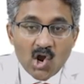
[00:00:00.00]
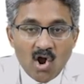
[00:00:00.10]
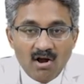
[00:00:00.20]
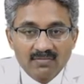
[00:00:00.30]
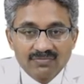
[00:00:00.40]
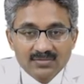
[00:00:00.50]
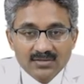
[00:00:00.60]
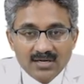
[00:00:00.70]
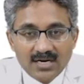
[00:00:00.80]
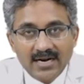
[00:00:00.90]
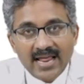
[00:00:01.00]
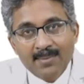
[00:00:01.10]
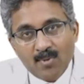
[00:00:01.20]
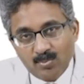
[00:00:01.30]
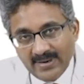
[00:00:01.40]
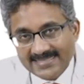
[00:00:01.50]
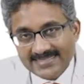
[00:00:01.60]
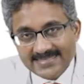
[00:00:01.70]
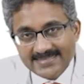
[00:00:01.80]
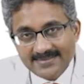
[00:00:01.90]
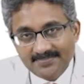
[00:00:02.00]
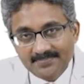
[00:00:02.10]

cough and hemoptysis.